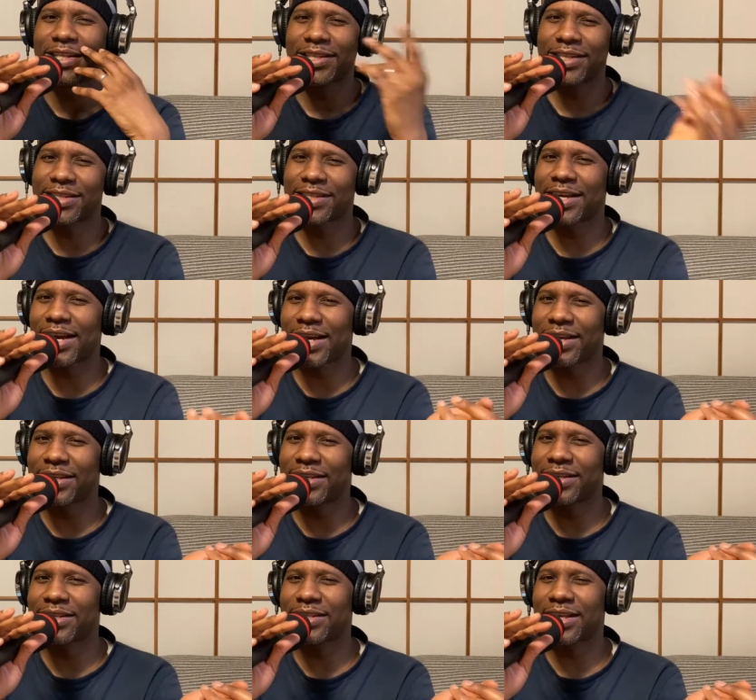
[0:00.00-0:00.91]
This guy,
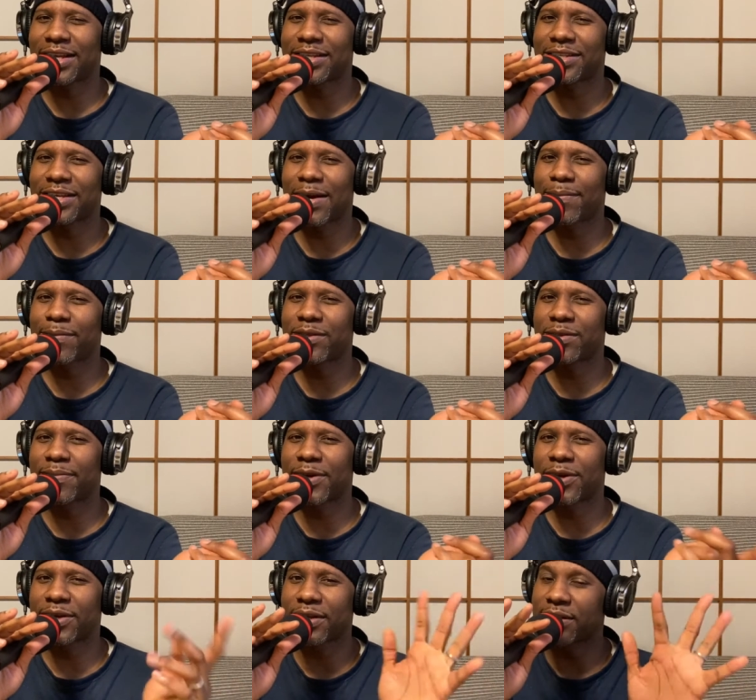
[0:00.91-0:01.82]
he's like Japanese
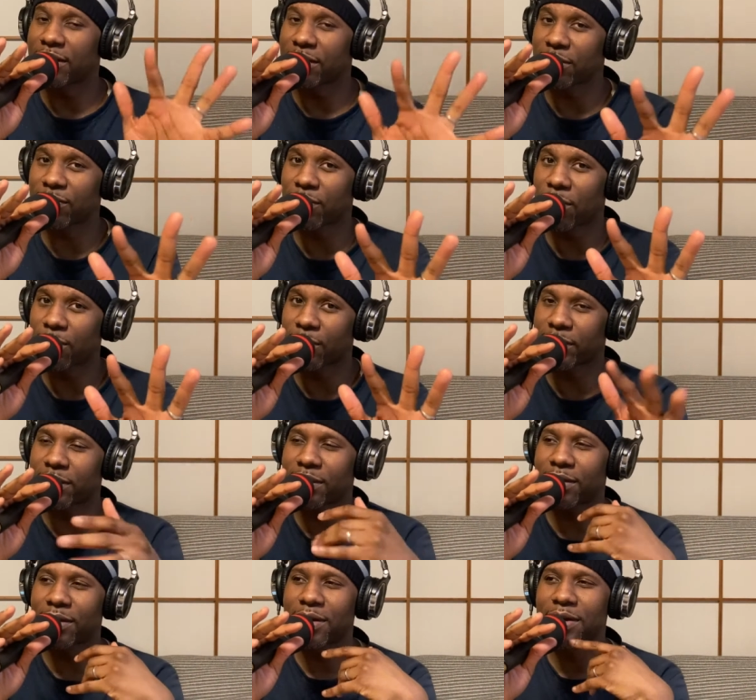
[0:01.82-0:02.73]
American, nothing wrong with
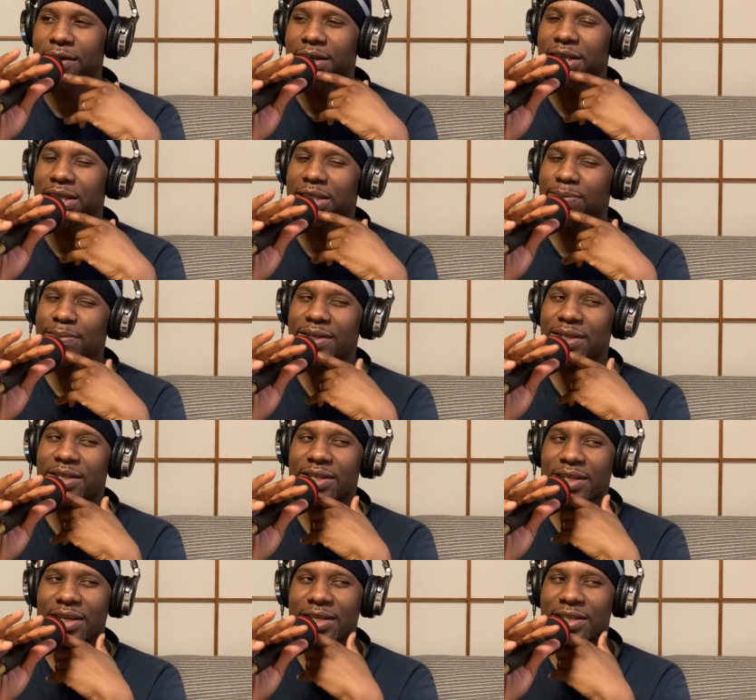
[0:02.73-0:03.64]
it. He's
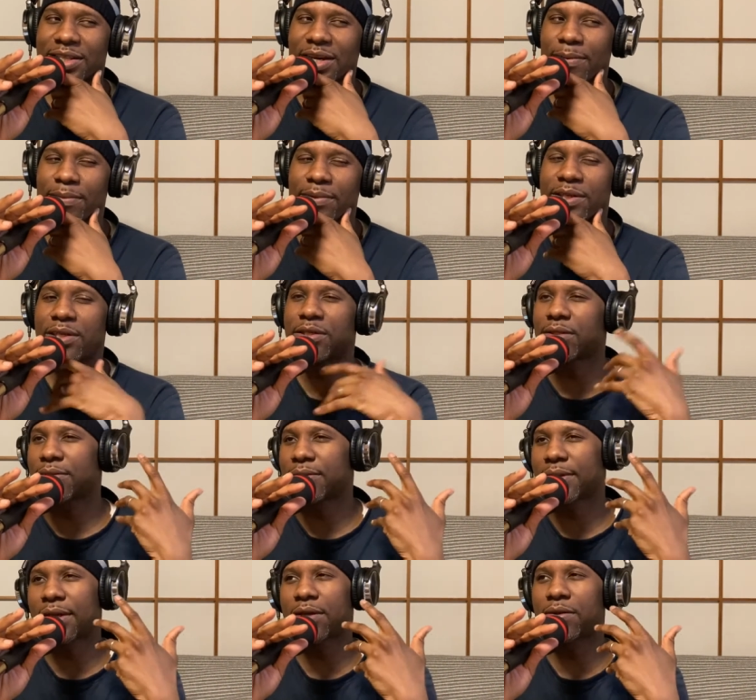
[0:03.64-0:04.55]
speaking like Japanese,
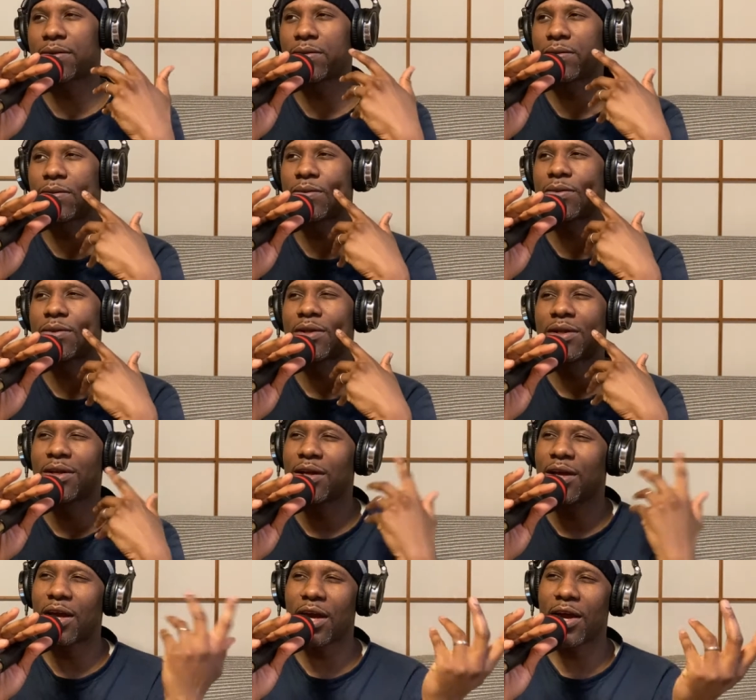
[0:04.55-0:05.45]
okay, cool.
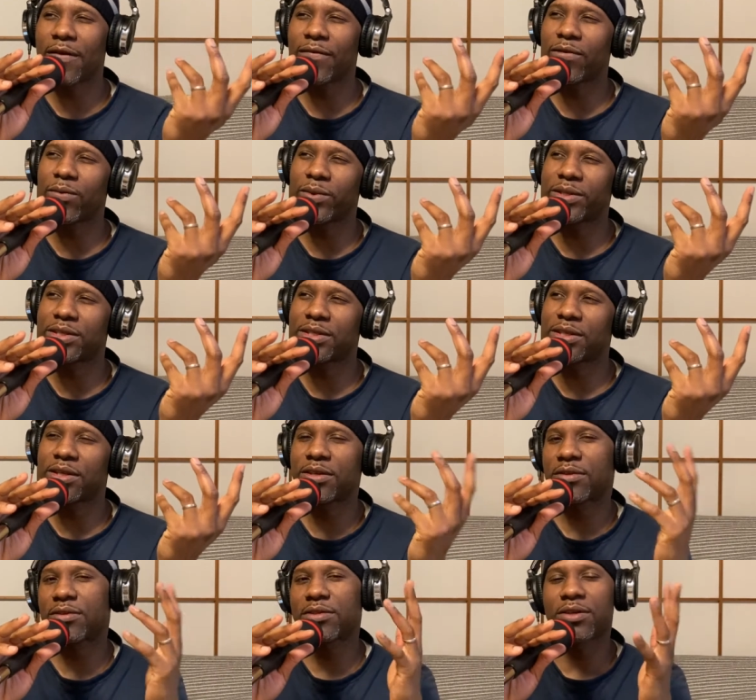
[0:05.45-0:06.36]

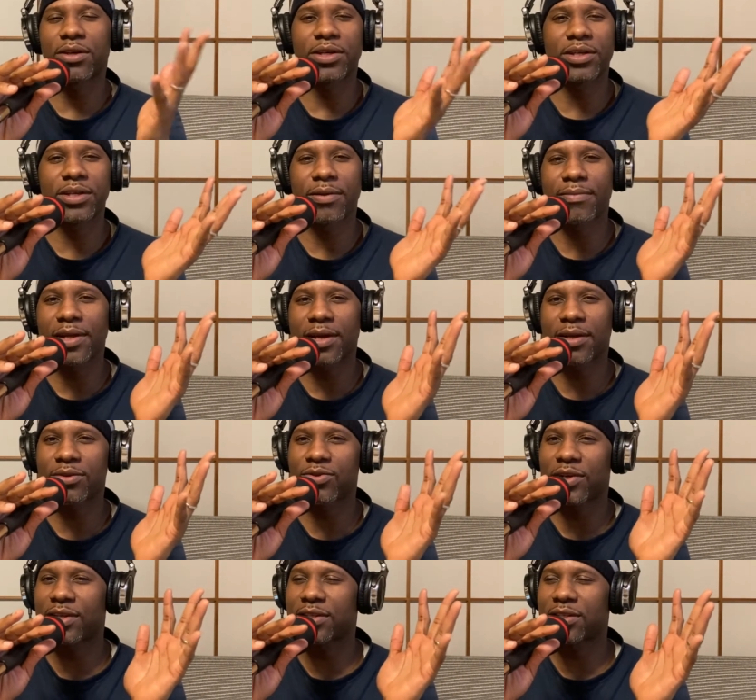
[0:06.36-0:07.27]
Sorry, I'm not
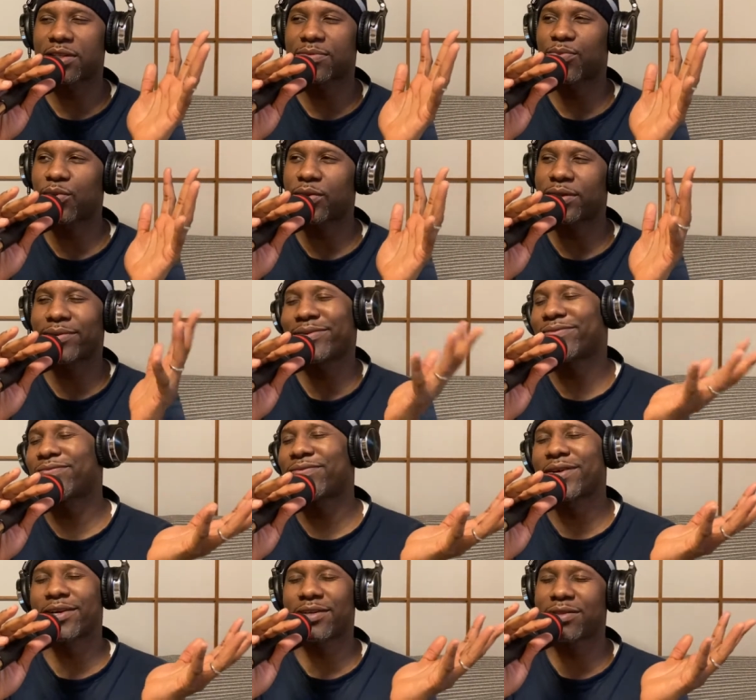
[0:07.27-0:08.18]
trying not to spoil. Well,
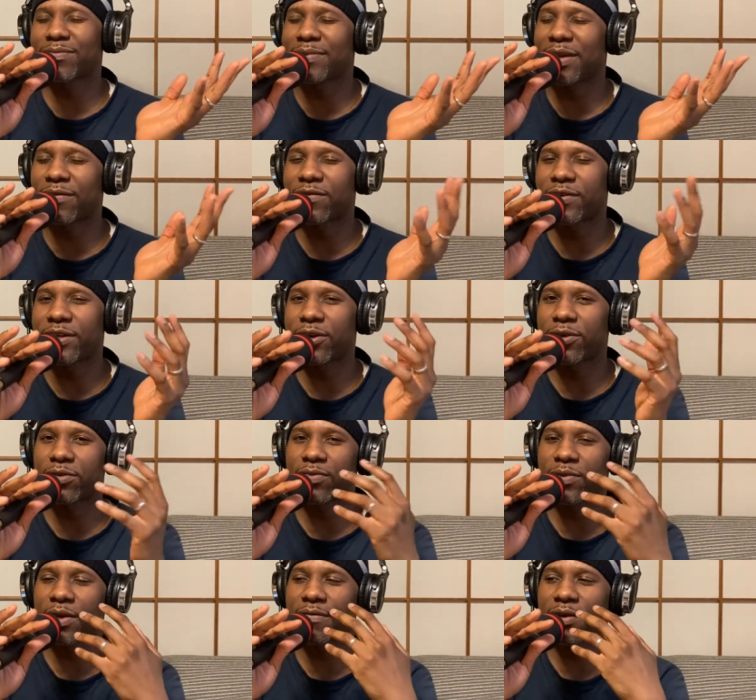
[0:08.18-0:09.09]
fuck it, it's been out for
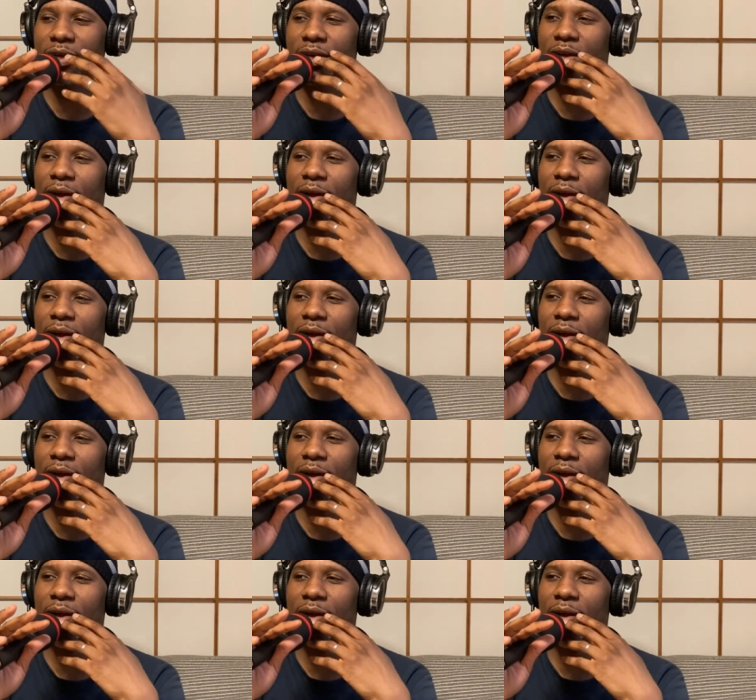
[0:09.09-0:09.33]
years, whatever.